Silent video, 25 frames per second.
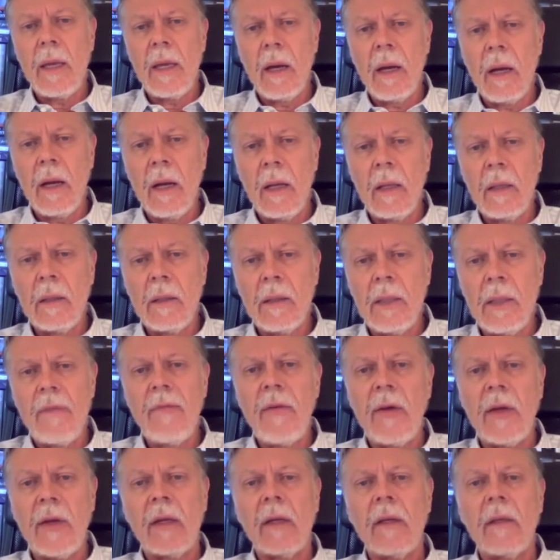are
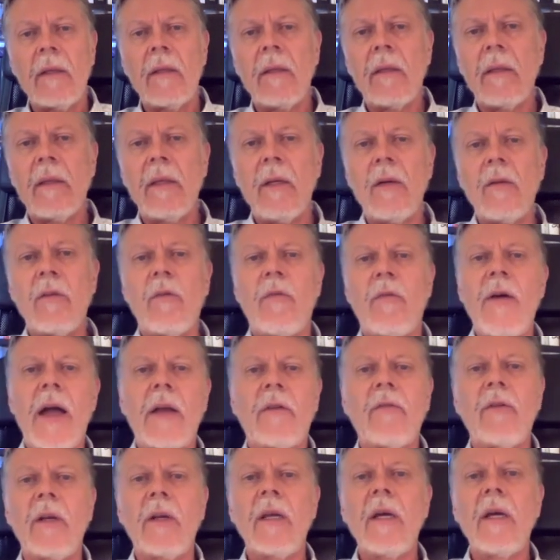living near the
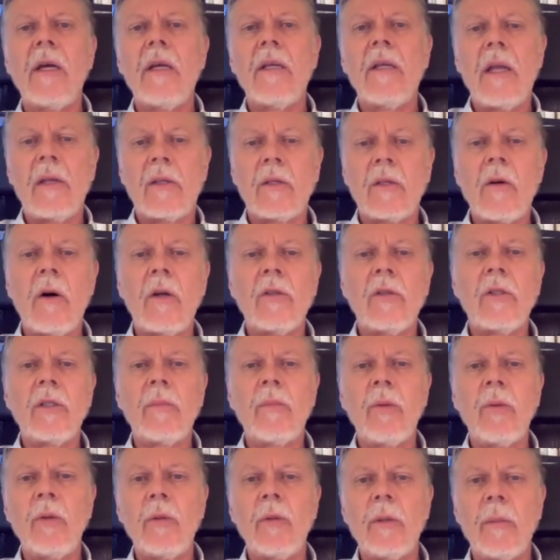factory that's causing
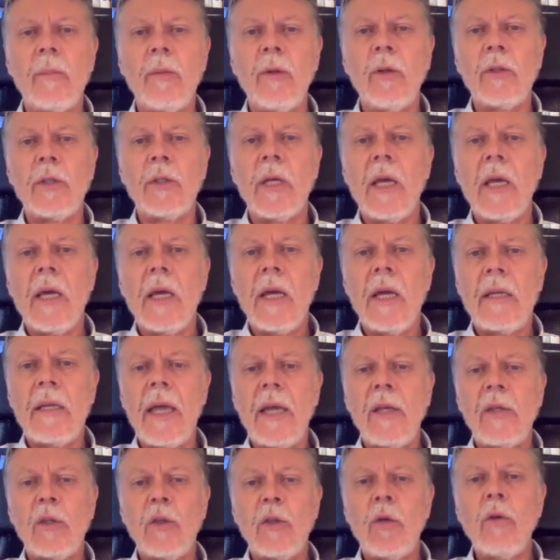the pollution. It
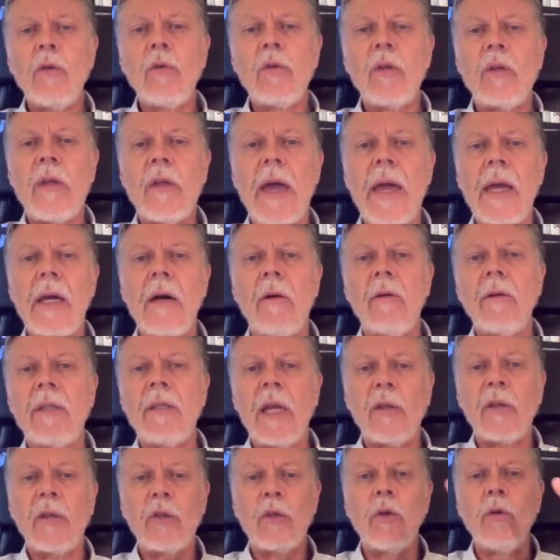takes two to tango. It
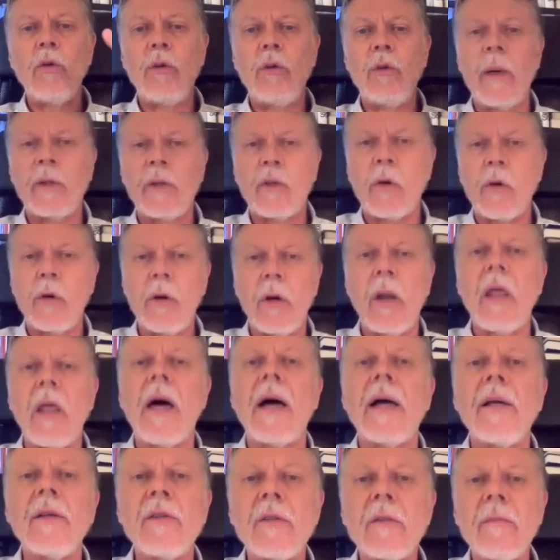takes two to
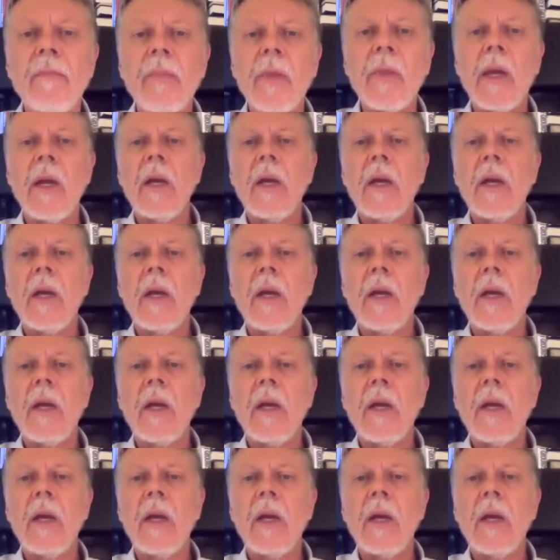externalize.